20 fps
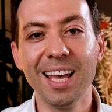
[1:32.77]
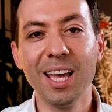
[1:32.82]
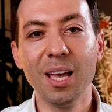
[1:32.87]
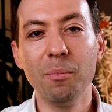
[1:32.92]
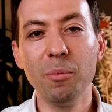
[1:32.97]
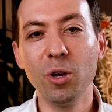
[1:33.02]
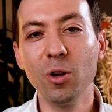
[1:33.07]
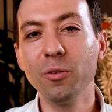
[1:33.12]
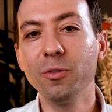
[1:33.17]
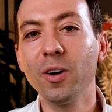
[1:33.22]

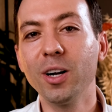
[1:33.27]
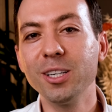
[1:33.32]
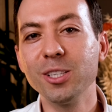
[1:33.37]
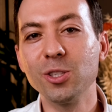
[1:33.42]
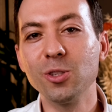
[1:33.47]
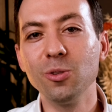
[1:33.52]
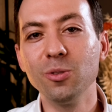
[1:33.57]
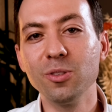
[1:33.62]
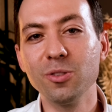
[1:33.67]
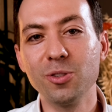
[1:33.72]
Many of our
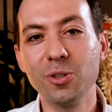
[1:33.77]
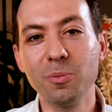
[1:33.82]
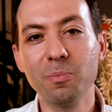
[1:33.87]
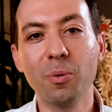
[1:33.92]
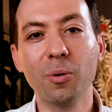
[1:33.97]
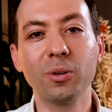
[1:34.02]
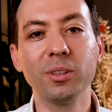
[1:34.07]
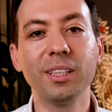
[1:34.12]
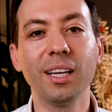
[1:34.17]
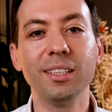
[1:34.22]
students
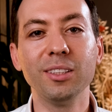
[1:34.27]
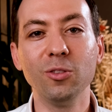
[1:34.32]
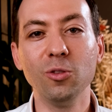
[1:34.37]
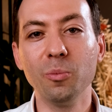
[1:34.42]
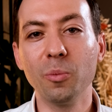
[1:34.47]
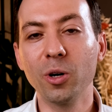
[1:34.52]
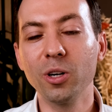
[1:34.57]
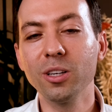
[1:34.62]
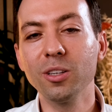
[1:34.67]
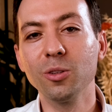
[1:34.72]
report that the
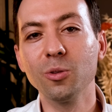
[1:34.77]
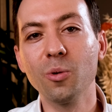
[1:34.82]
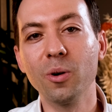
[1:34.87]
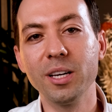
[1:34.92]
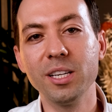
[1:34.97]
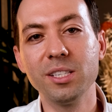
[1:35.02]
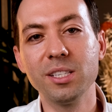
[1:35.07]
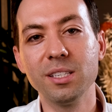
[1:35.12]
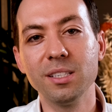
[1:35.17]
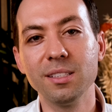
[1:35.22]
numerical
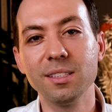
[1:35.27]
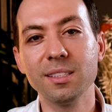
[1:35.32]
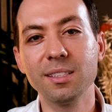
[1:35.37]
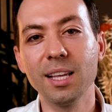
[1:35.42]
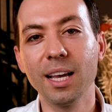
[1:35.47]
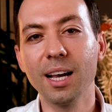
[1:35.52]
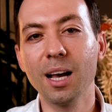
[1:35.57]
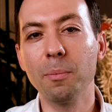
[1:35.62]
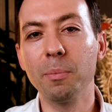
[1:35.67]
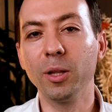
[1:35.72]
questions
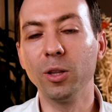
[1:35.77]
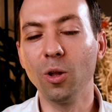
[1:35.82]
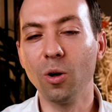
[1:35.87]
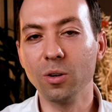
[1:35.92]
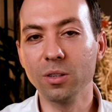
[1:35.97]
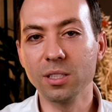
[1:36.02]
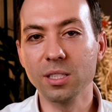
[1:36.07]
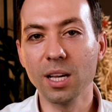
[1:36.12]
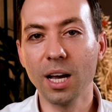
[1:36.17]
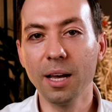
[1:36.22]
take up a
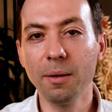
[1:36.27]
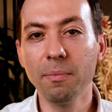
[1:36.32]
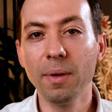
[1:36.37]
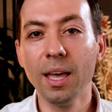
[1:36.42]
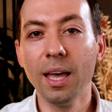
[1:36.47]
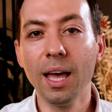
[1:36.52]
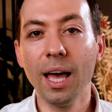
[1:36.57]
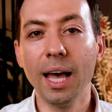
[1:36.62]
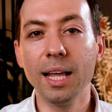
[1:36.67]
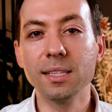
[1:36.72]
long time,
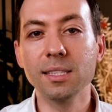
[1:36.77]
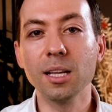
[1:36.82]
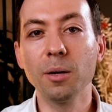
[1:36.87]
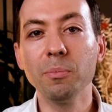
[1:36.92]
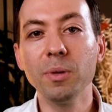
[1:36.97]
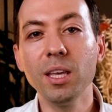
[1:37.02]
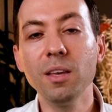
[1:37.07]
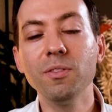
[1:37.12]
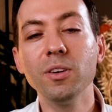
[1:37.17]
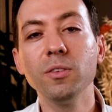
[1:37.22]
and some
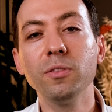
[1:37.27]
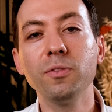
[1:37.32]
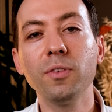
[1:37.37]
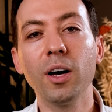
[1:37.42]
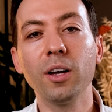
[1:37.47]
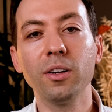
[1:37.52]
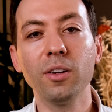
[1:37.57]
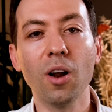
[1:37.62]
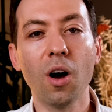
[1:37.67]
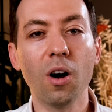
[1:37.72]
even
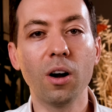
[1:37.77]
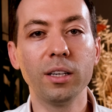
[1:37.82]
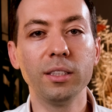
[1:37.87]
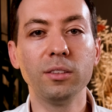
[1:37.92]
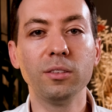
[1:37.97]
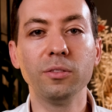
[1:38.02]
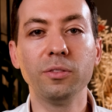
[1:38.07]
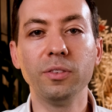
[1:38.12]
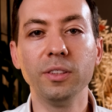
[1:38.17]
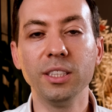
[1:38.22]
found it hard
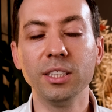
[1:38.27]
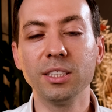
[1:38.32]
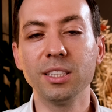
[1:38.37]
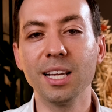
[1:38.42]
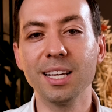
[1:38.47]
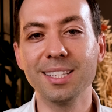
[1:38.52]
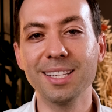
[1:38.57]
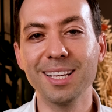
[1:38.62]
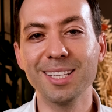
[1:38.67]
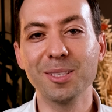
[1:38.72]
to finish the
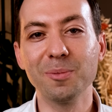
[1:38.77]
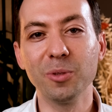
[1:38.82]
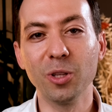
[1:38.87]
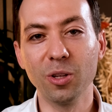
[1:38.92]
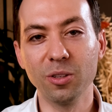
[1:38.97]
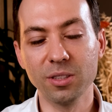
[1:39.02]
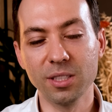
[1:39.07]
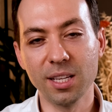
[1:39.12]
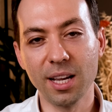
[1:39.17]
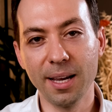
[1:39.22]
assessment
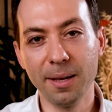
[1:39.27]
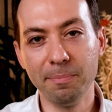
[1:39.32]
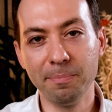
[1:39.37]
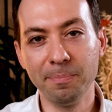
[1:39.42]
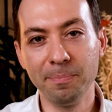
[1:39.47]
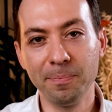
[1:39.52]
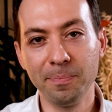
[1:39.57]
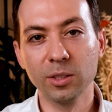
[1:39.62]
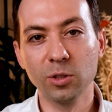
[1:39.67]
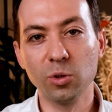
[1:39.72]
on time.
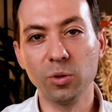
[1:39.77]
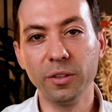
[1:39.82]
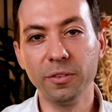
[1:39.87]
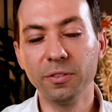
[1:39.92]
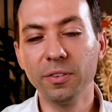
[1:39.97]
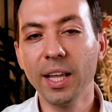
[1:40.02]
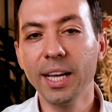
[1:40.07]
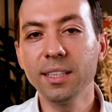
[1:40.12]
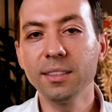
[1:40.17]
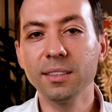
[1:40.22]
To
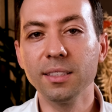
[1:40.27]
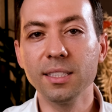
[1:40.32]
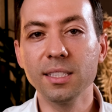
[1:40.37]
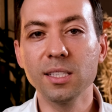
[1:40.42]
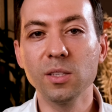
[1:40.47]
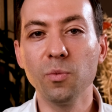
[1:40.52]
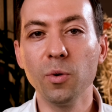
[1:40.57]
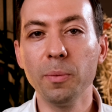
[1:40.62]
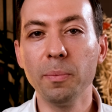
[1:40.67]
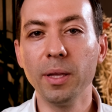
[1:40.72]
reflect
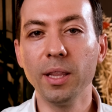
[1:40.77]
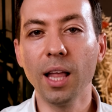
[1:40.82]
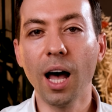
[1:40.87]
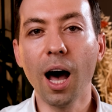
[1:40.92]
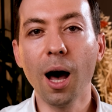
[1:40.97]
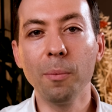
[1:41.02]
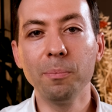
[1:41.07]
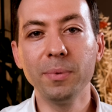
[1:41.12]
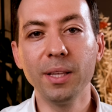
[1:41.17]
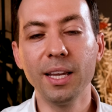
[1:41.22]
this, we've been
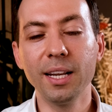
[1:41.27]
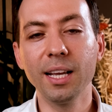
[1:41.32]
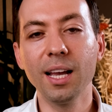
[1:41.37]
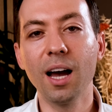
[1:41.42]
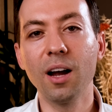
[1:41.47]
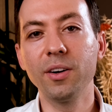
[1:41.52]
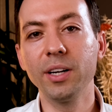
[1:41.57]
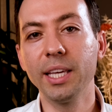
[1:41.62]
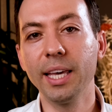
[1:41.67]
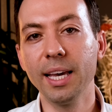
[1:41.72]
updating
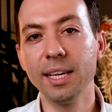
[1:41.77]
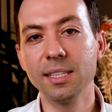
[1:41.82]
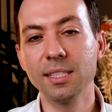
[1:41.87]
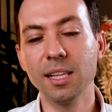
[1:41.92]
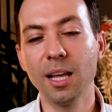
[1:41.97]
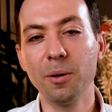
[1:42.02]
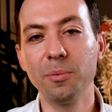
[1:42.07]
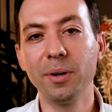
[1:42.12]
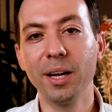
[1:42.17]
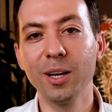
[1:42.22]
our case
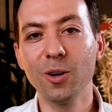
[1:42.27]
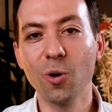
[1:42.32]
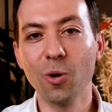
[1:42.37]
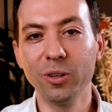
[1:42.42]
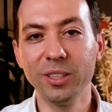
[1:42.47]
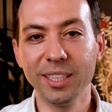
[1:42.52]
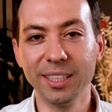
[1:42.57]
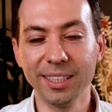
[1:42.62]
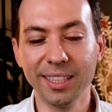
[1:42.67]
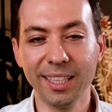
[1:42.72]
library
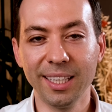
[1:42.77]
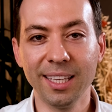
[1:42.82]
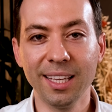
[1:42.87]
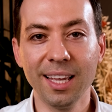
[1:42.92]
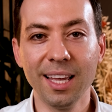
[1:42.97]
accordingly.